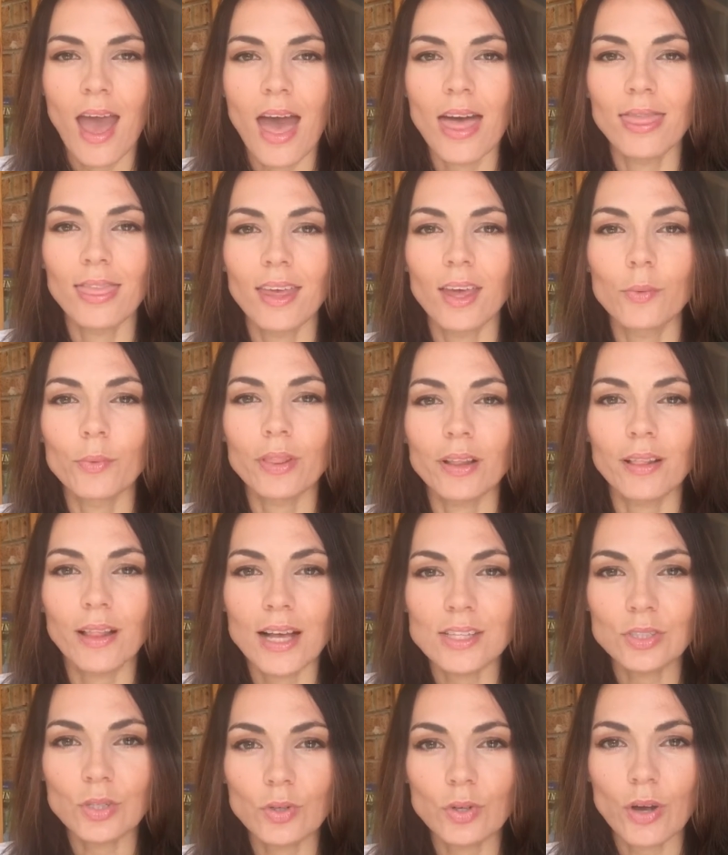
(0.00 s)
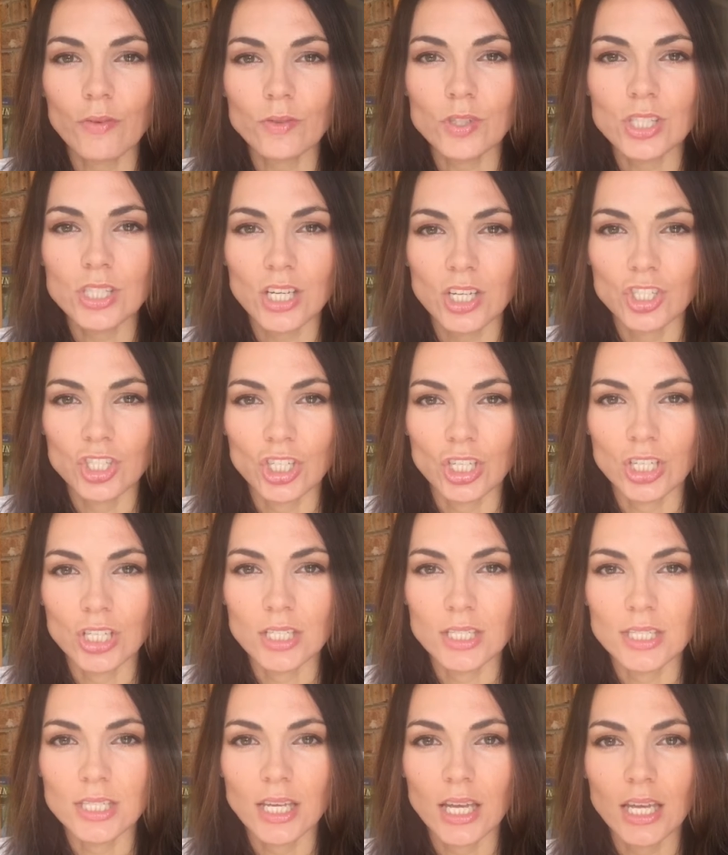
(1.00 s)
And then with Classical
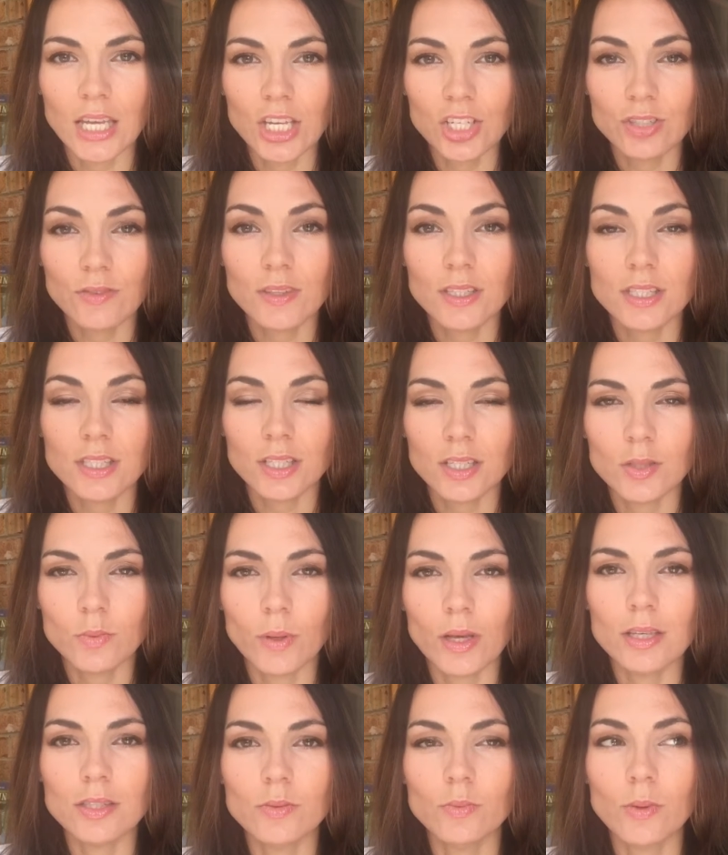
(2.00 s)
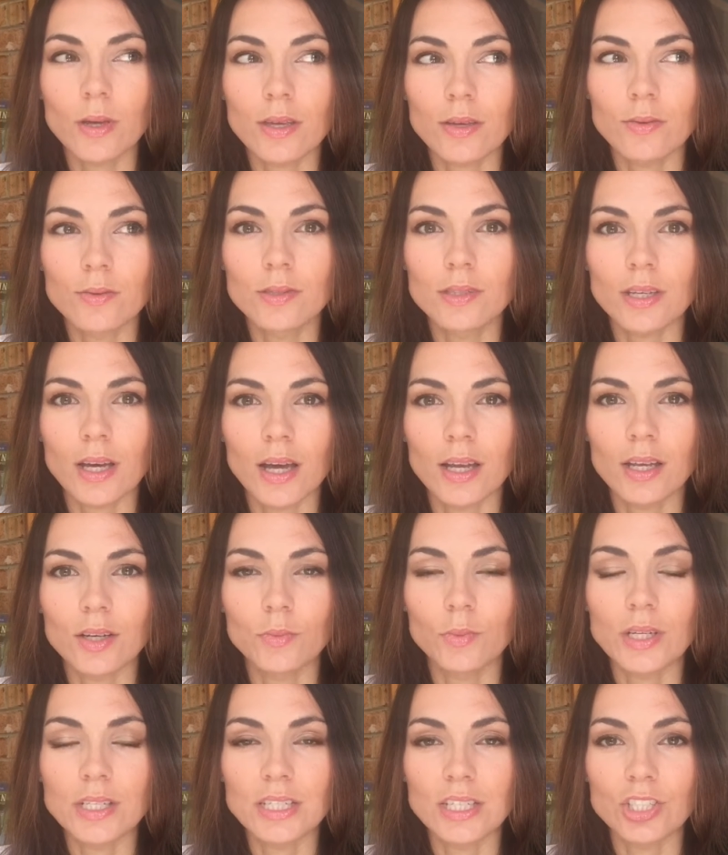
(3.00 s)
Conversations, each of the 6 weeks
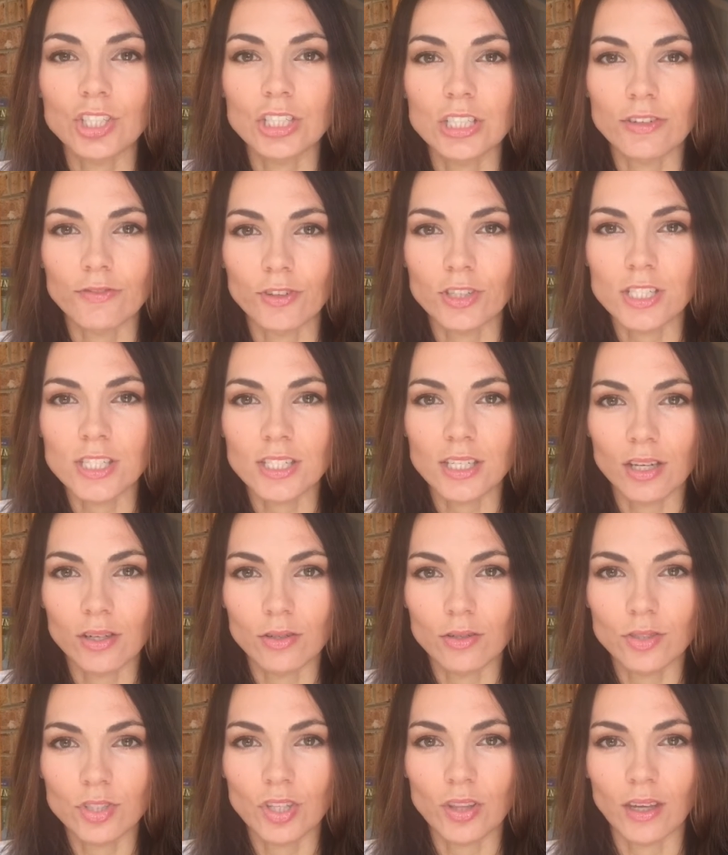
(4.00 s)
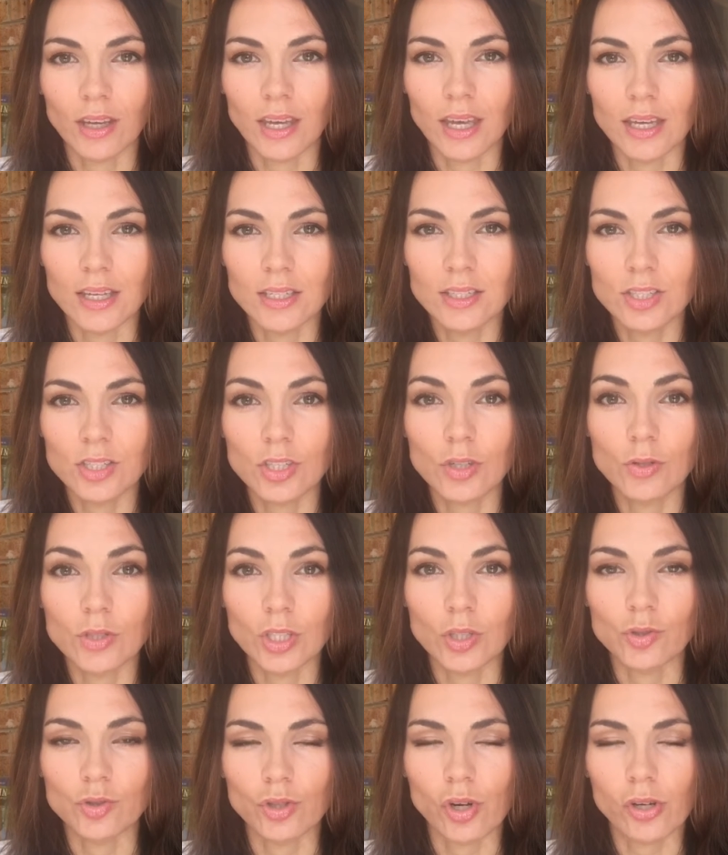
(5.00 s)
we teach a different skill to the kids
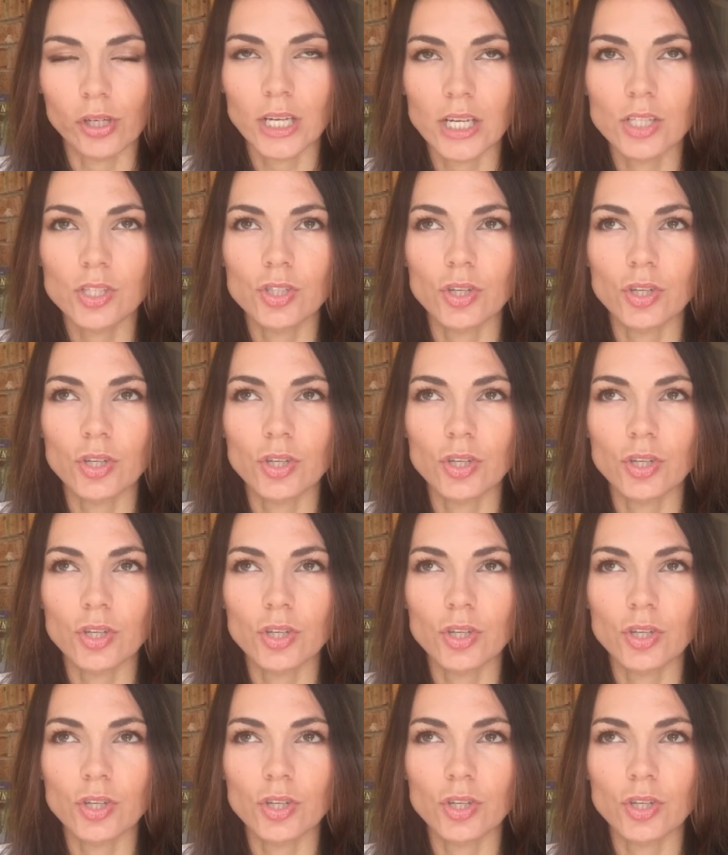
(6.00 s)
using drawing.